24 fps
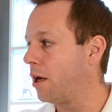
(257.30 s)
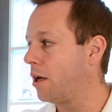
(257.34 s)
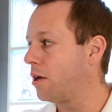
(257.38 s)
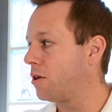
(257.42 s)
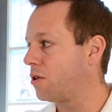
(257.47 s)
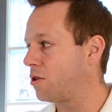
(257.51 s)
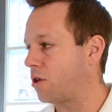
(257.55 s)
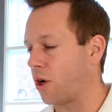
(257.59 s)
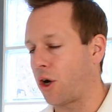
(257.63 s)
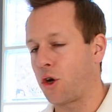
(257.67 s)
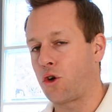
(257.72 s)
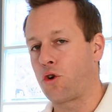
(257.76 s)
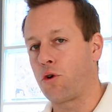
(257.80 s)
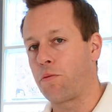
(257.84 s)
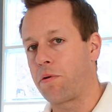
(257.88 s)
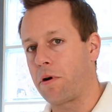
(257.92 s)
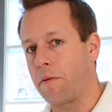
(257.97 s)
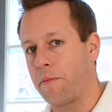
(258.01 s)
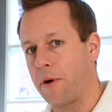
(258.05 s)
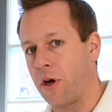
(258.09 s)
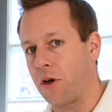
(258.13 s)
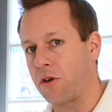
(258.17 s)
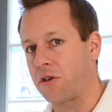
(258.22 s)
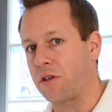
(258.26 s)
Social
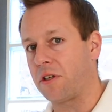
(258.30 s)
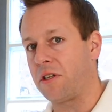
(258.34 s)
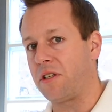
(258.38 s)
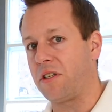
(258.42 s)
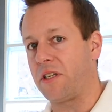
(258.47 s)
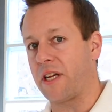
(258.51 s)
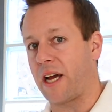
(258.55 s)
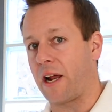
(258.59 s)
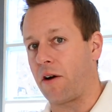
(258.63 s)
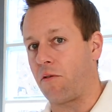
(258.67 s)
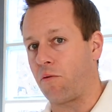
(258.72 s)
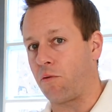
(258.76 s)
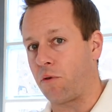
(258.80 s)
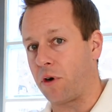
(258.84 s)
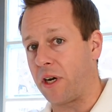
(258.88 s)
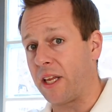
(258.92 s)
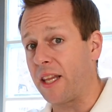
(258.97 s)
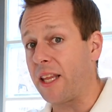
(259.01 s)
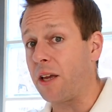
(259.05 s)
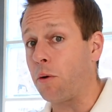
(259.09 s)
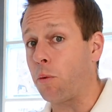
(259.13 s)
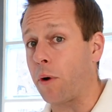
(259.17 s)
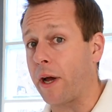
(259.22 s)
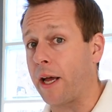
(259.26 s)
promotion done
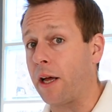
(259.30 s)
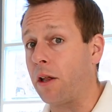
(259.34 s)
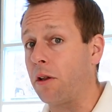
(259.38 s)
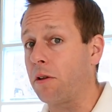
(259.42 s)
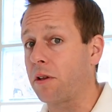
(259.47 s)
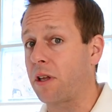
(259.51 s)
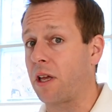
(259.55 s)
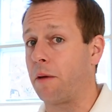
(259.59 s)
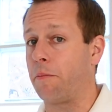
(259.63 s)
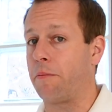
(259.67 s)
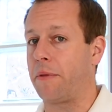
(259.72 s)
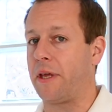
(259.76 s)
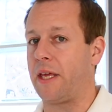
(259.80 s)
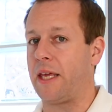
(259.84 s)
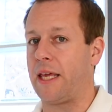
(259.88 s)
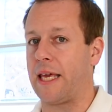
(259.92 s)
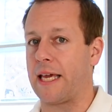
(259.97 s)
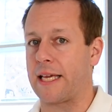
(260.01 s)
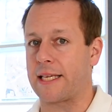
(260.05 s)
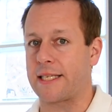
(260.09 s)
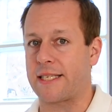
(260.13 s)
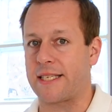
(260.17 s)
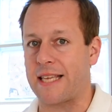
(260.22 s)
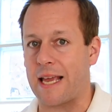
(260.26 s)
really well can be
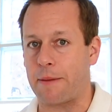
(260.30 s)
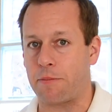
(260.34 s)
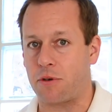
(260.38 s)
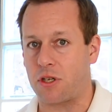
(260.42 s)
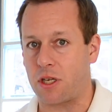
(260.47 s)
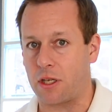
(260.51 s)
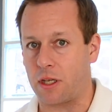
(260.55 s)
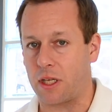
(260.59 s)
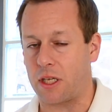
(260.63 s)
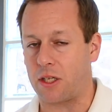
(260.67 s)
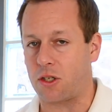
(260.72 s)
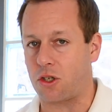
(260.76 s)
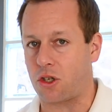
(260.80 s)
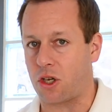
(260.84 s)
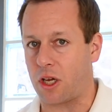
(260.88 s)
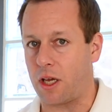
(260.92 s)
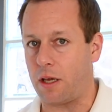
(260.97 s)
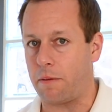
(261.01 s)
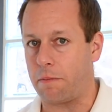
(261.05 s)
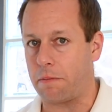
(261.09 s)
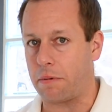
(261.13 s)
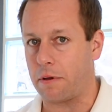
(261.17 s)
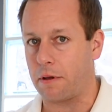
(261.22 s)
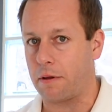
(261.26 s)
exceptionally
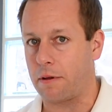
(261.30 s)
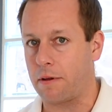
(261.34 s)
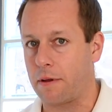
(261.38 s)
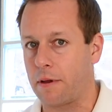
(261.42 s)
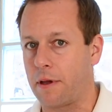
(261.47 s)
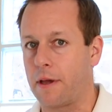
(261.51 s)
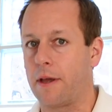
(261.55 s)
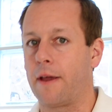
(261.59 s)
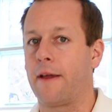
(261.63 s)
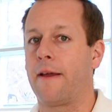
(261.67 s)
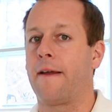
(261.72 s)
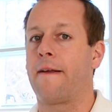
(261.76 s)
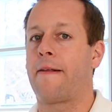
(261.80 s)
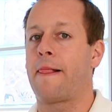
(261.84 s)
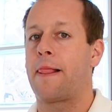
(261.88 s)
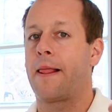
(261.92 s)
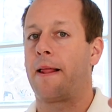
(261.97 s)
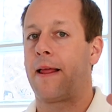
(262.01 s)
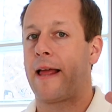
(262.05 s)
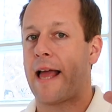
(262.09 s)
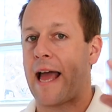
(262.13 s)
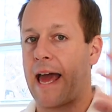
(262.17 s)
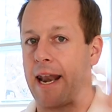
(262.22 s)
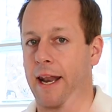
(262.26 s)
cheap
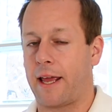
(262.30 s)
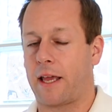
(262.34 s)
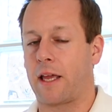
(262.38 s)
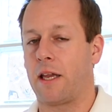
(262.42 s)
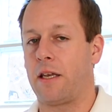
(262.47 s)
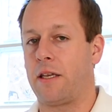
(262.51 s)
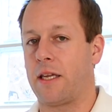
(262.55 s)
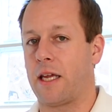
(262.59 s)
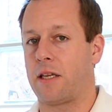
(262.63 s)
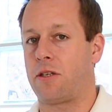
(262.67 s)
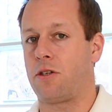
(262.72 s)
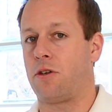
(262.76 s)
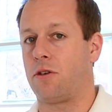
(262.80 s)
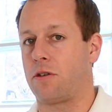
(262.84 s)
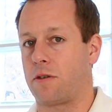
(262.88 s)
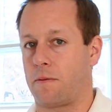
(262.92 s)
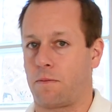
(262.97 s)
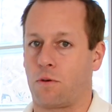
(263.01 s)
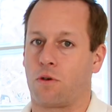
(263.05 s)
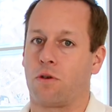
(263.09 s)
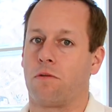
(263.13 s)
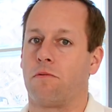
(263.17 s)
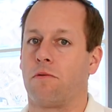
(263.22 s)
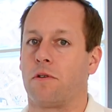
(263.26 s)
and it can net you
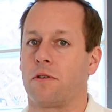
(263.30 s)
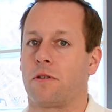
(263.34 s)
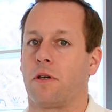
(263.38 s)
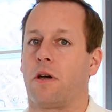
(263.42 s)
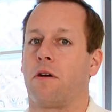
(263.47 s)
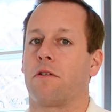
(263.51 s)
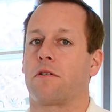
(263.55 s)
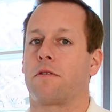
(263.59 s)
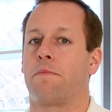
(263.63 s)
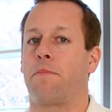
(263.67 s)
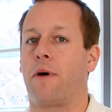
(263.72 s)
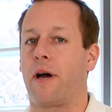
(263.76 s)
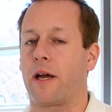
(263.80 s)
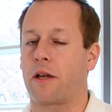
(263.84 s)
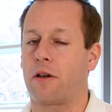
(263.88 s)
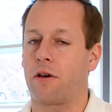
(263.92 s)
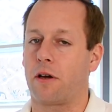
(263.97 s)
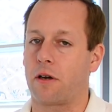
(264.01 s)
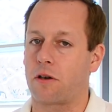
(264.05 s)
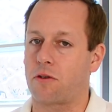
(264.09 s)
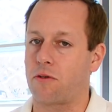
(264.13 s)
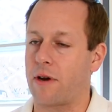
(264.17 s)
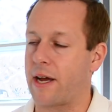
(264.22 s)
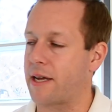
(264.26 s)
some good results. By
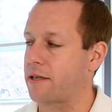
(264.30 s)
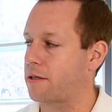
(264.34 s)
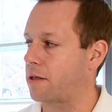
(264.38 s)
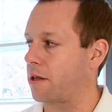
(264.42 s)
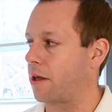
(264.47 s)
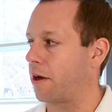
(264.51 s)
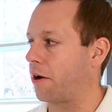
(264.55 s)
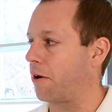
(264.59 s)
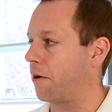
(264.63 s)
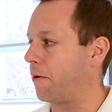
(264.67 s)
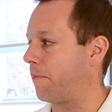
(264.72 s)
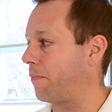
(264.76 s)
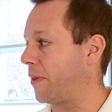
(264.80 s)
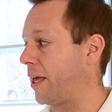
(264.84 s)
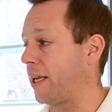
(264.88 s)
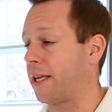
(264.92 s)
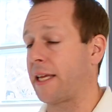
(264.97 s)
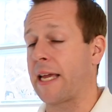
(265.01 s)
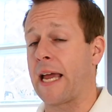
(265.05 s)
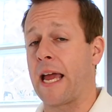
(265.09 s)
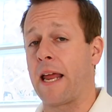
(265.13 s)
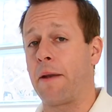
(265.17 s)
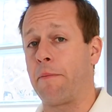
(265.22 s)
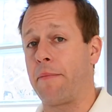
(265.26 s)
contrast though, it
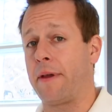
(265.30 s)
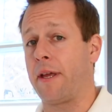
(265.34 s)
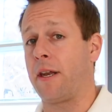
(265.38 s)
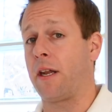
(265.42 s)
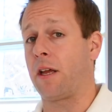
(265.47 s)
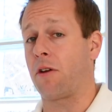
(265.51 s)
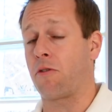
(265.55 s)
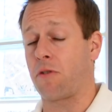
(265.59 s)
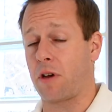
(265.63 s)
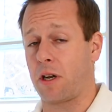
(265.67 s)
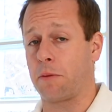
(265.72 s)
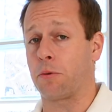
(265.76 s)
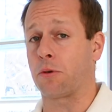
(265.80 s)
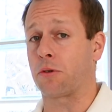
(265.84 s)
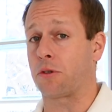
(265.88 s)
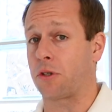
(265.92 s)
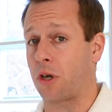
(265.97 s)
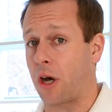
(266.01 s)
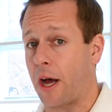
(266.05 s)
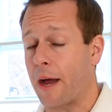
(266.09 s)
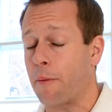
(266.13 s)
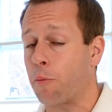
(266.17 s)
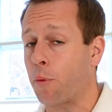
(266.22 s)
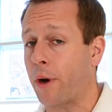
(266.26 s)
can be an incredible
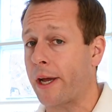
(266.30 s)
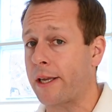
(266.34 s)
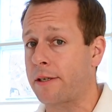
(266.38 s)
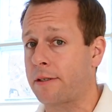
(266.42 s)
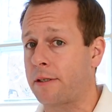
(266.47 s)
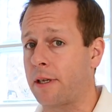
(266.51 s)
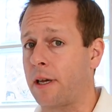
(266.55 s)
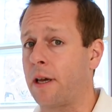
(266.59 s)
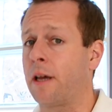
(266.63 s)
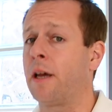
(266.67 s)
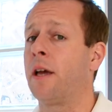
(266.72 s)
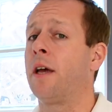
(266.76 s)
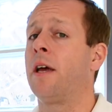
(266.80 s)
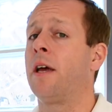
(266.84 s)
time waster